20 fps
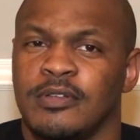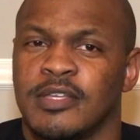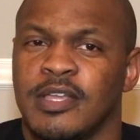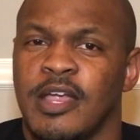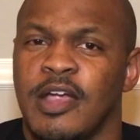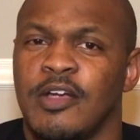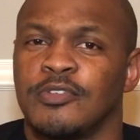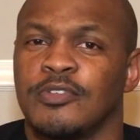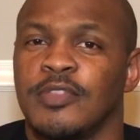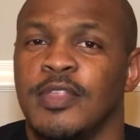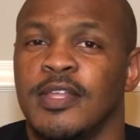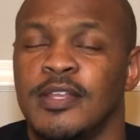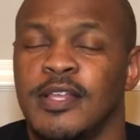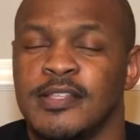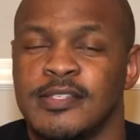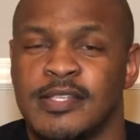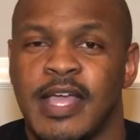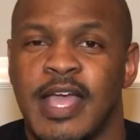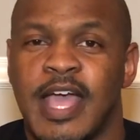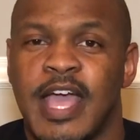character that
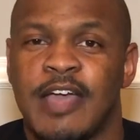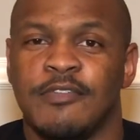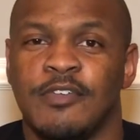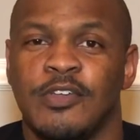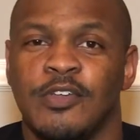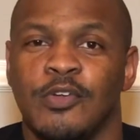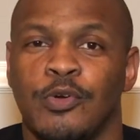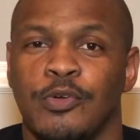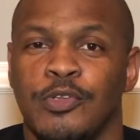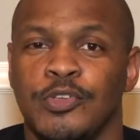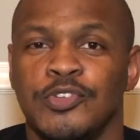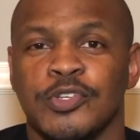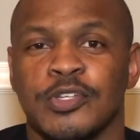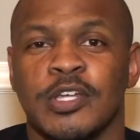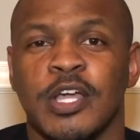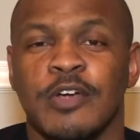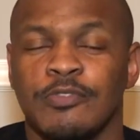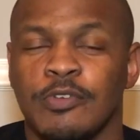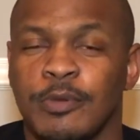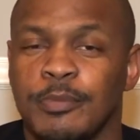doesn't have it, or you should
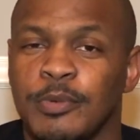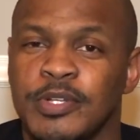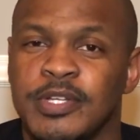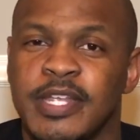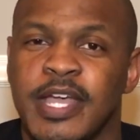cover up your